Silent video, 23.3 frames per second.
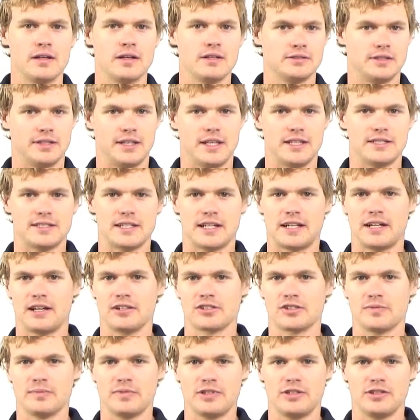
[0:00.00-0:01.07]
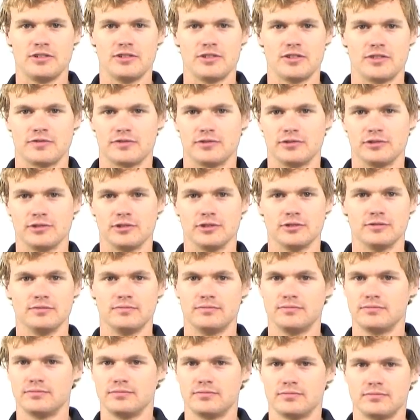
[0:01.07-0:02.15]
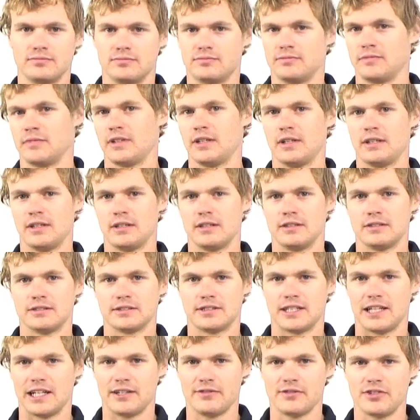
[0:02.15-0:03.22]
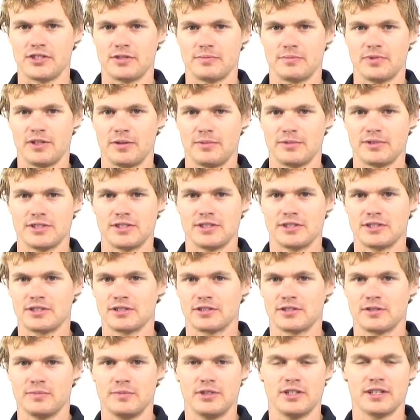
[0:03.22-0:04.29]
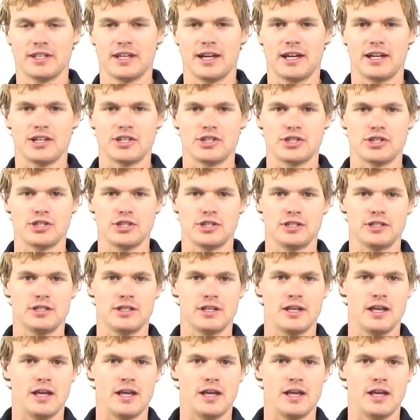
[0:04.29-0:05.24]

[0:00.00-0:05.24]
So these satellites could be used for television purposes, communication,